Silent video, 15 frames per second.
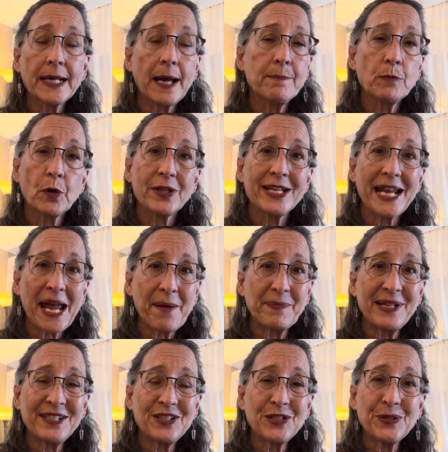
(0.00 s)
I'm more than
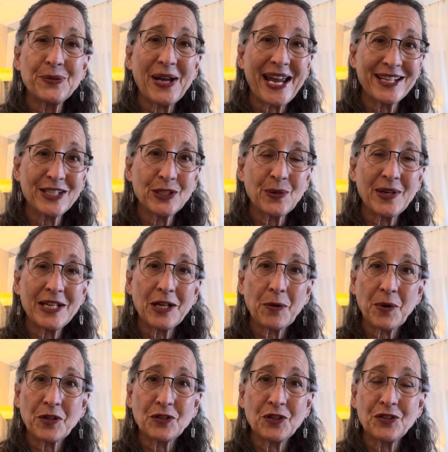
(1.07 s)
happy to answer any
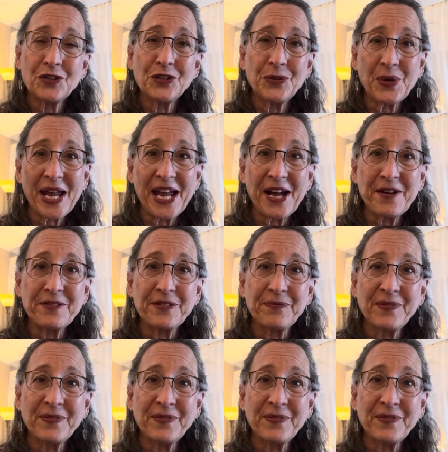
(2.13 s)
questions you have.